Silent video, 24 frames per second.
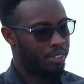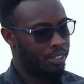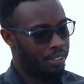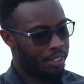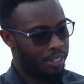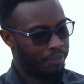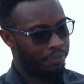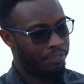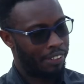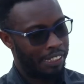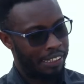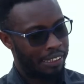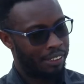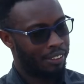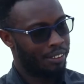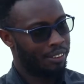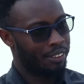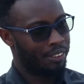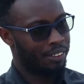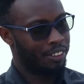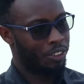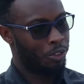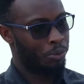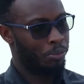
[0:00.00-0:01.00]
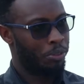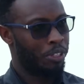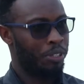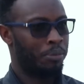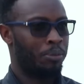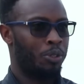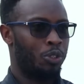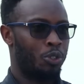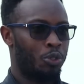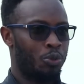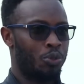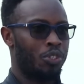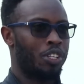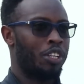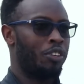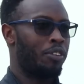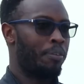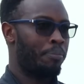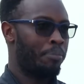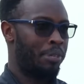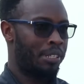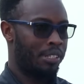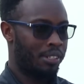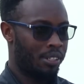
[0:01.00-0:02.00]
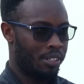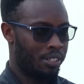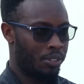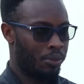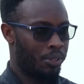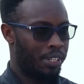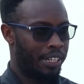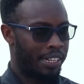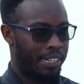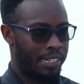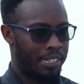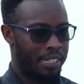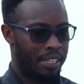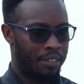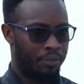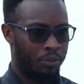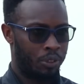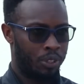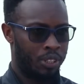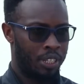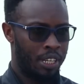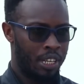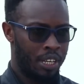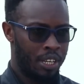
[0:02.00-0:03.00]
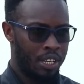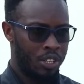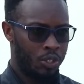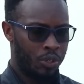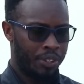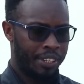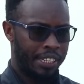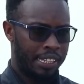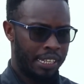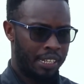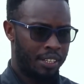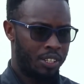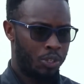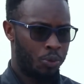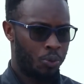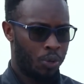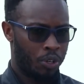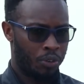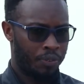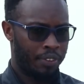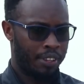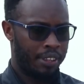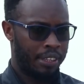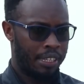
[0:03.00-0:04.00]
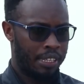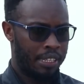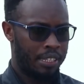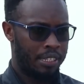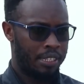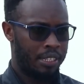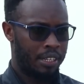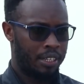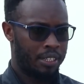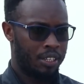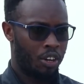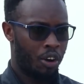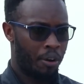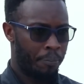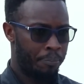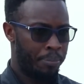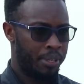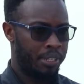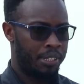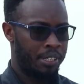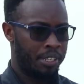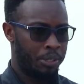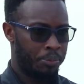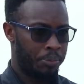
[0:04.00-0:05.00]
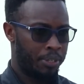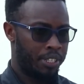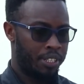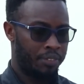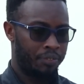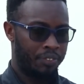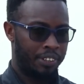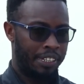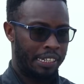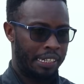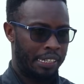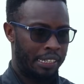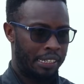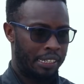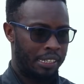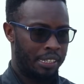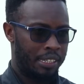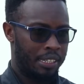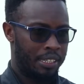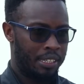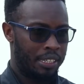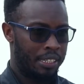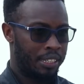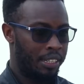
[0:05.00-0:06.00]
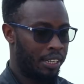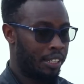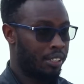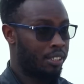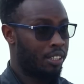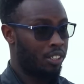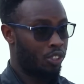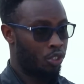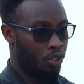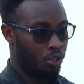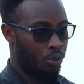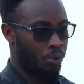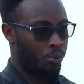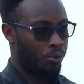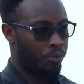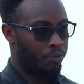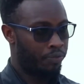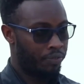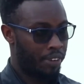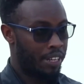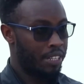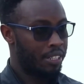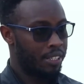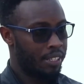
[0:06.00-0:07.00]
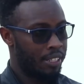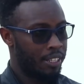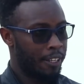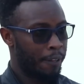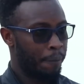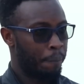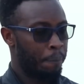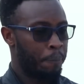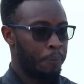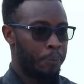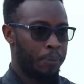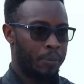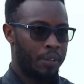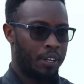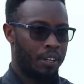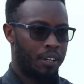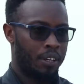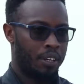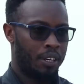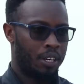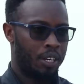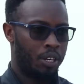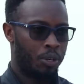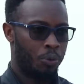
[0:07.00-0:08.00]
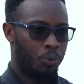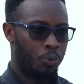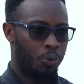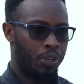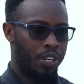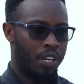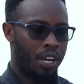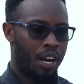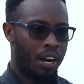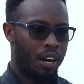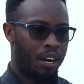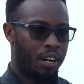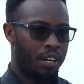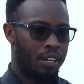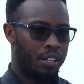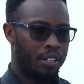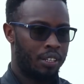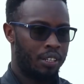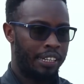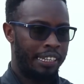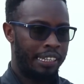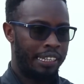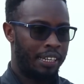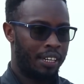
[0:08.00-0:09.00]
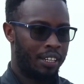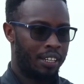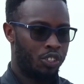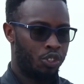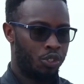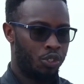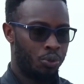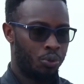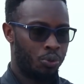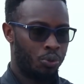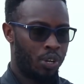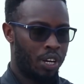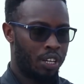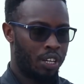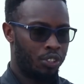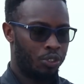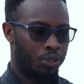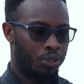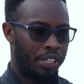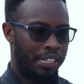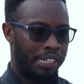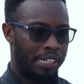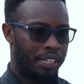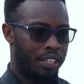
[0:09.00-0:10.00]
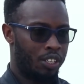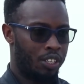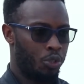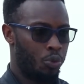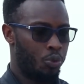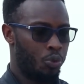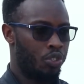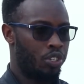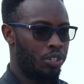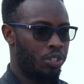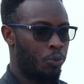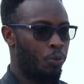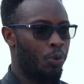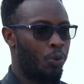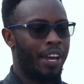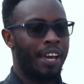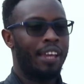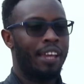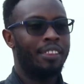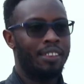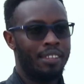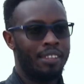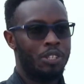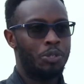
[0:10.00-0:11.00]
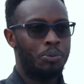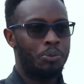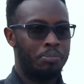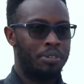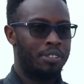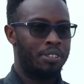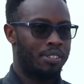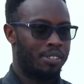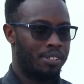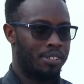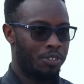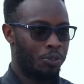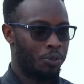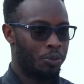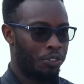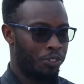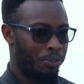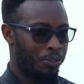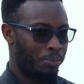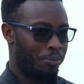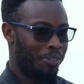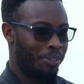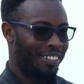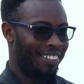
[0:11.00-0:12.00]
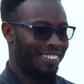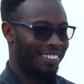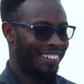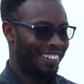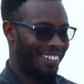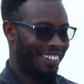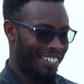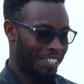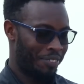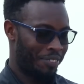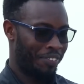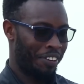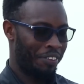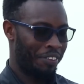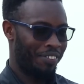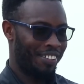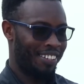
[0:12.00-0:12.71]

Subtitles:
the funding to be able to scale your business to the next level. So I think that is one of the things that our business specifically is indebted to FAST. We are eager to actually get to see where this business is going to be in the next 5